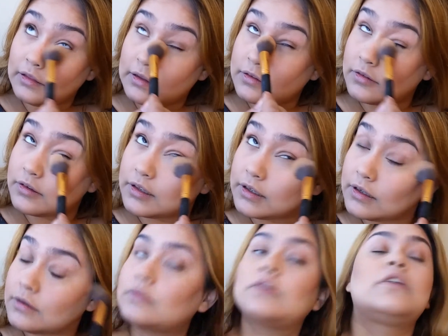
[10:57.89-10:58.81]
This
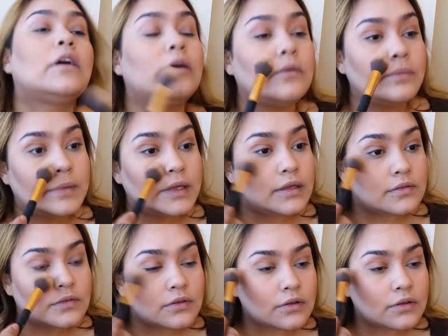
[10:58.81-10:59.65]
really will help me